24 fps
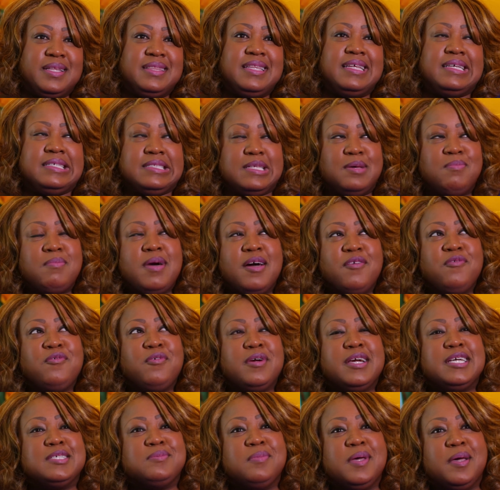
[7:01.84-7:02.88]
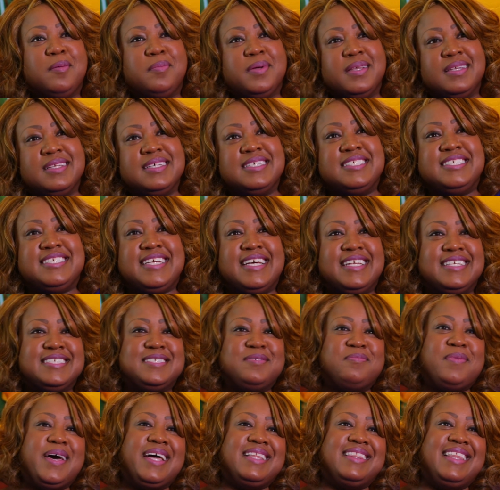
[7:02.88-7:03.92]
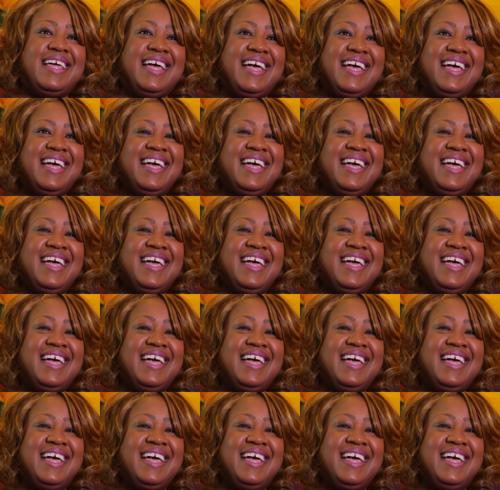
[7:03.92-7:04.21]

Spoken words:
think some of my friends may have been a little jealous about that.